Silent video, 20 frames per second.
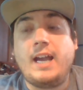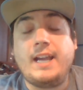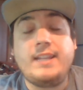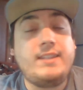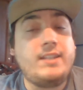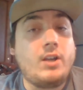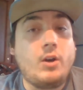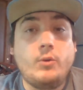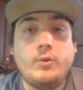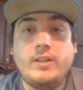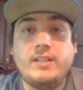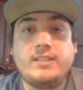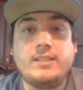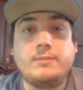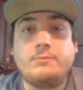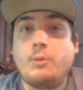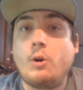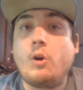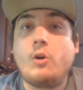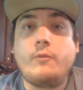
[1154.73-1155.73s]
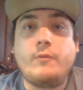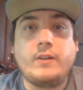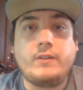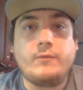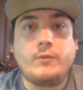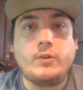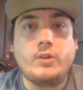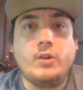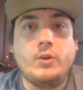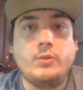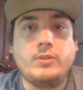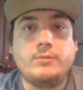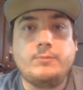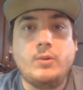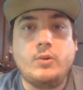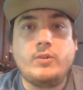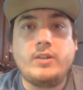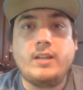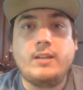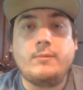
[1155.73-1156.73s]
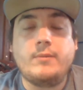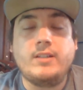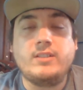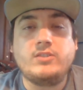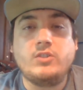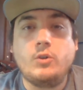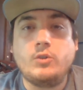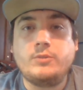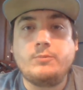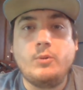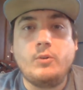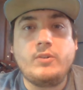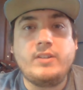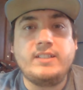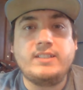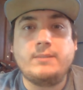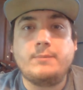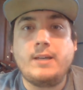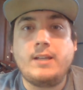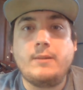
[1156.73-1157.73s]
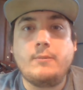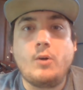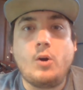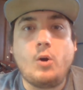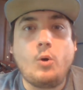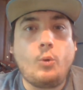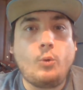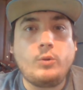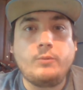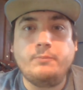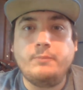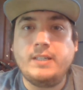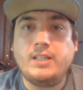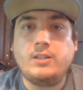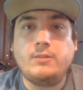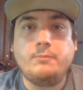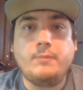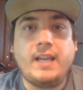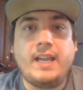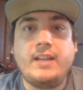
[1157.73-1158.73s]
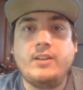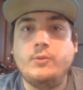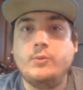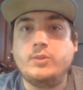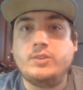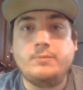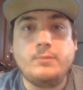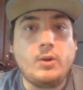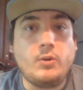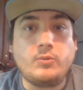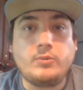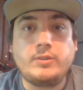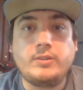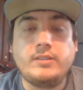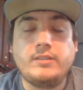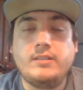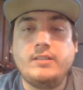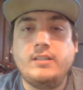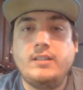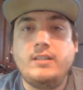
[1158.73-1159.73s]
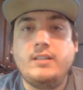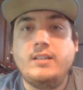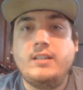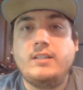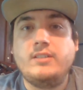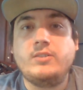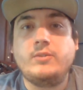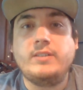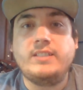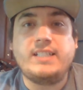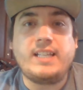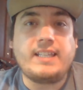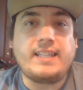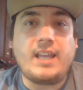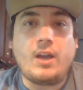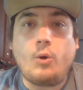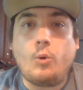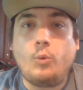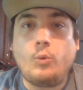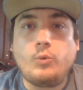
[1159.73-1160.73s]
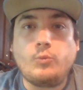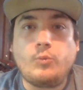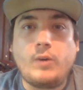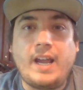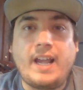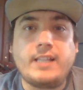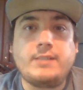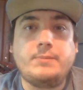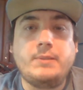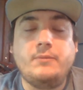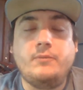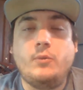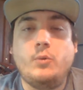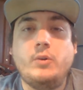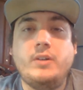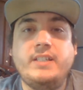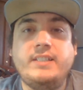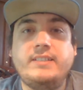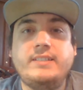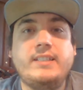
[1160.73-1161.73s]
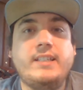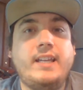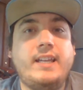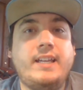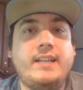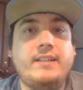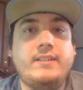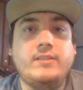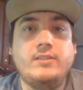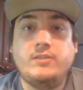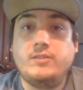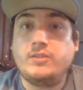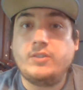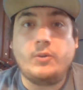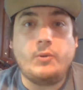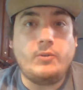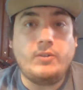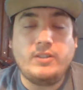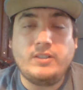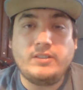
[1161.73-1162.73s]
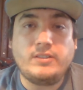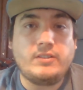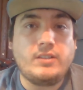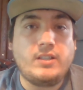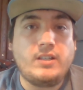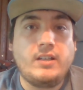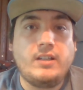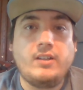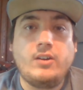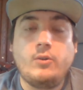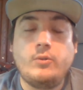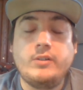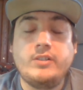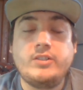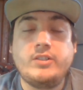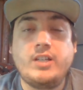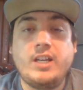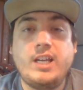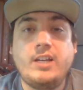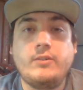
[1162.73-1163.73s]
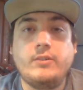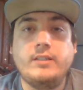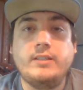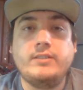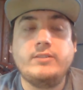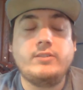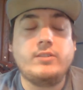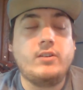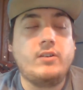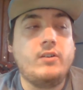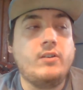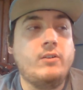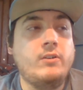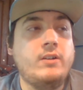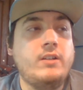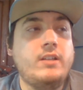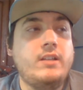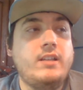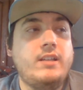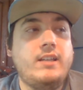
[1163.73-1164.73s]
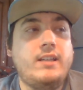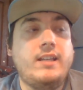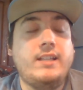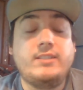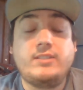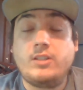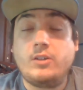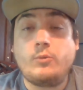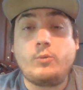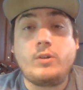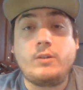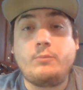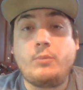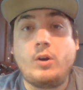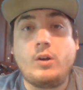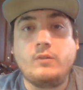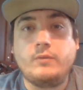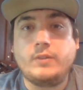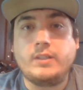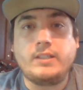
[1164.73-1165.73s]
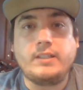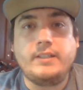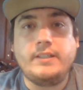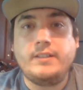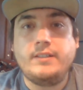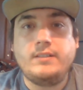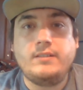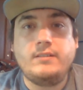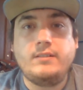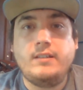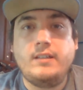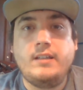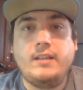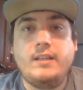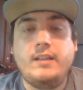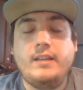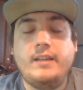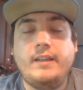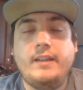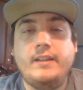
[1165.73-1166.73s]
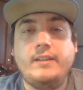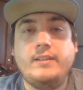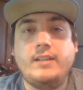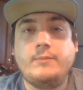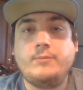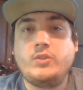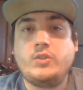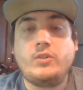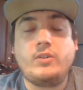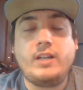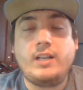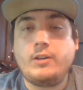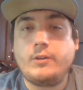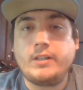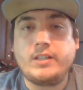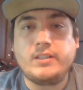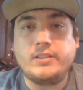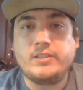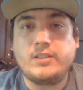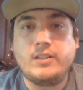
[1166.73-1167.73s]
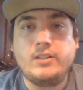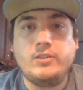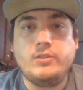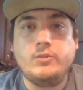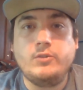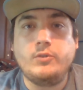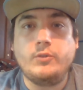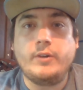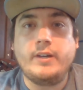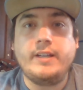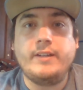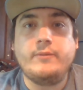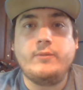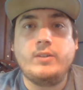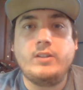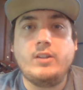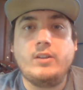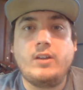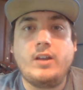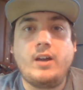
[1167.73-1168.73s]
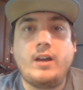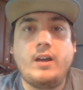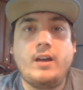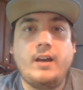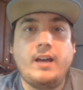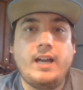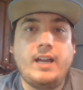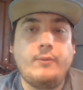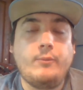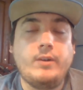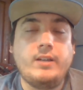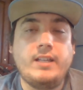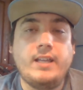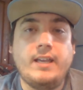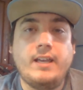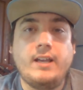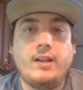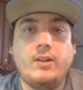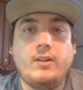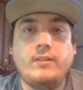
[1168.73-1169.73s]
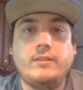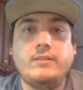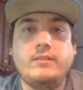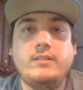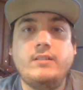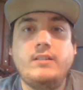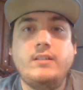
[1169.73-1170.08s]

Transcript: I think Otis is perfect for No Smoking because No Smoking is about an old bitter man who smokes. So he's got that old raspy voice, and so does uh, Otis Jiry. So it's gonna work perfectly, and I'm sure Erica's gonna do great with uh, Highway to Hell.